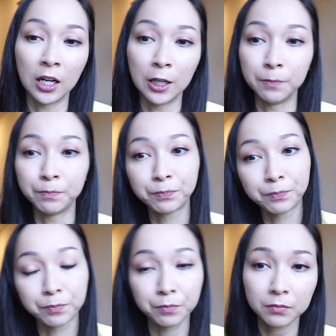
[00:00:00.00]
um,
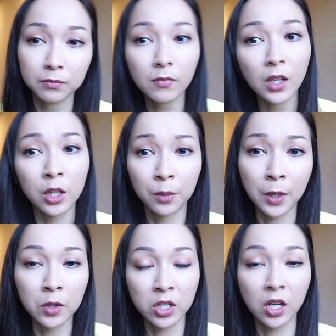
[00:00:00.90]
their
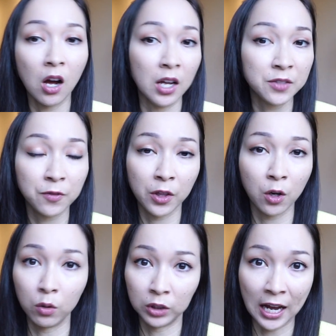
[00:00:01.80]
pros and cons for
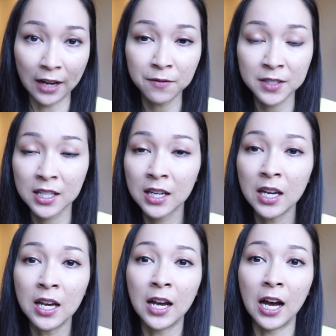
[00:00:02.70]
their own lives.
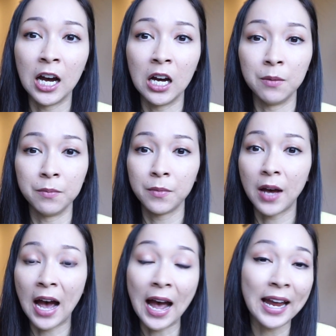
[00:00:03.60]
Um,
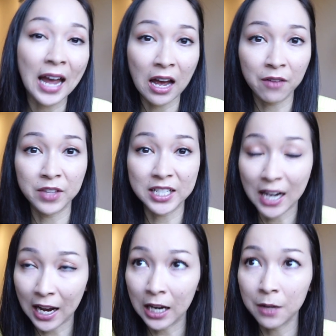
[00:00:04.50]
I have the
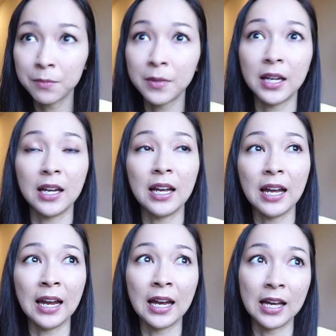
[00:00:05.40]
time,
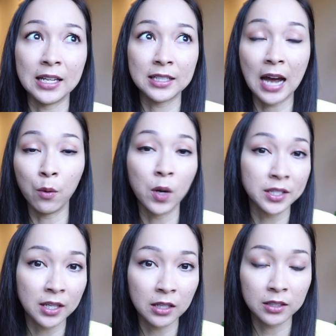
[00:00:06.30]
and I
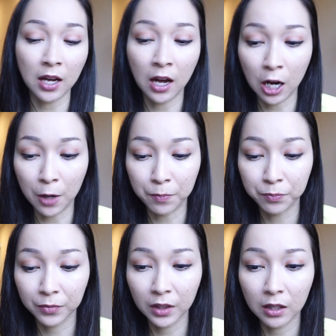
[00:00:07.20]
wasn't.
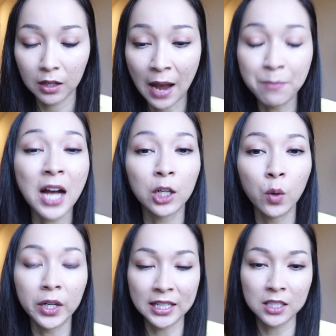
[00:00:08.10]
Um, I'm not
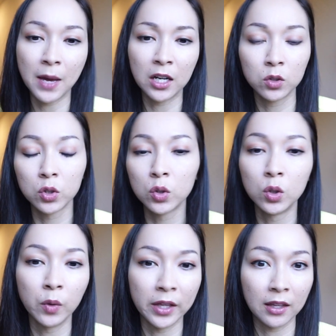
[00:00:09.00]
going into medical
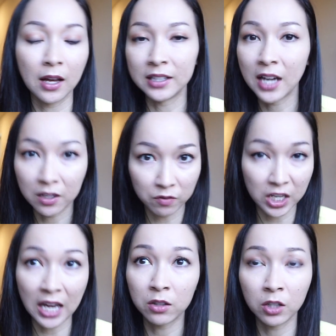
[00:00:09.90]
school with a ton of
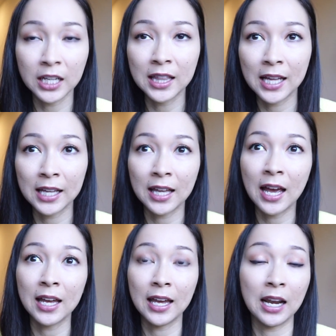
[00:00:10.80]
debt or anything like
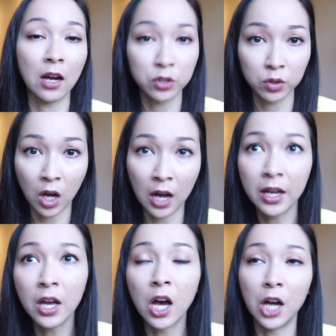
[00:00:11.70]
that, and I also
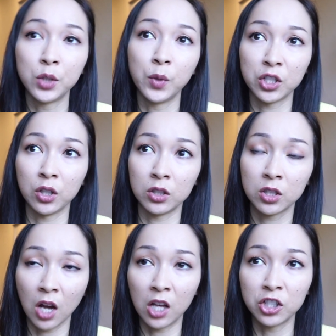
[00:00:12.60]
got a tuition
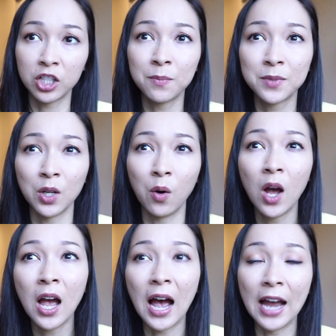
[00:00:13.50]
scholarship,
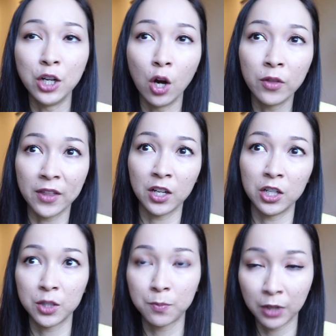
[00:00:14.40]
so I know that
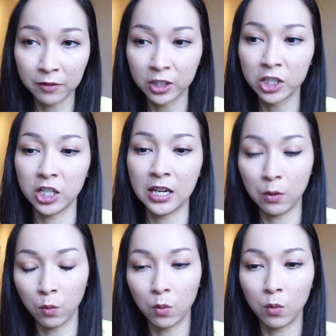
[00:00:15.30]
there is privilege
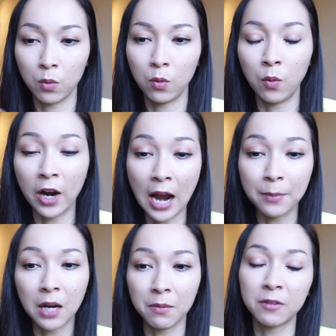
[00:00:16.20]
in where
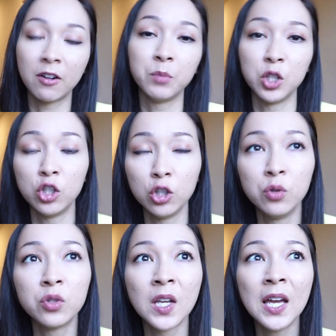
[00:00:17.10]
I'm coming from to
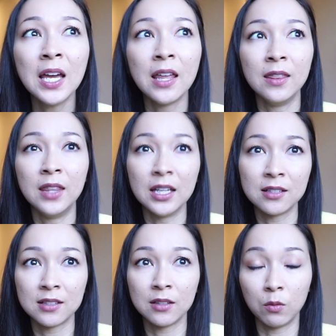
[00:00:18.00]
choose
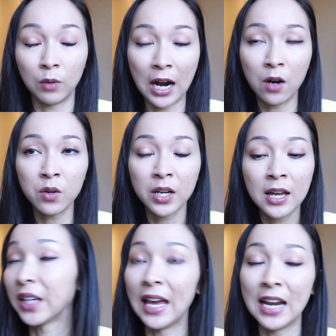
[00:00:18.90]
this route.
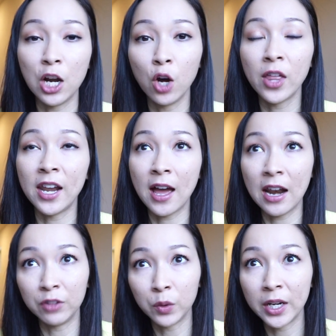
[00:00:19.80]
And I know that not
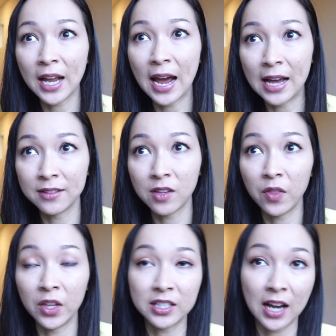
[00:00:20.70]
everyone has
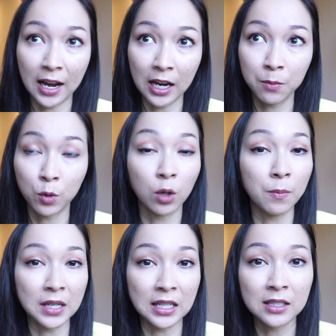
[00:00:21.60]
the time or
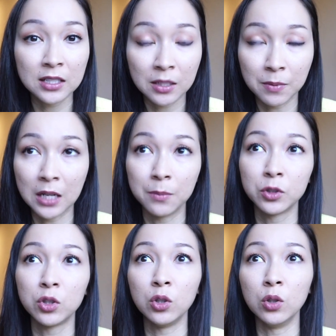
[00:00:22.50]
means to be able
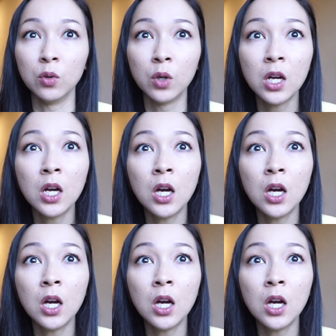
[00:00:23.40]
to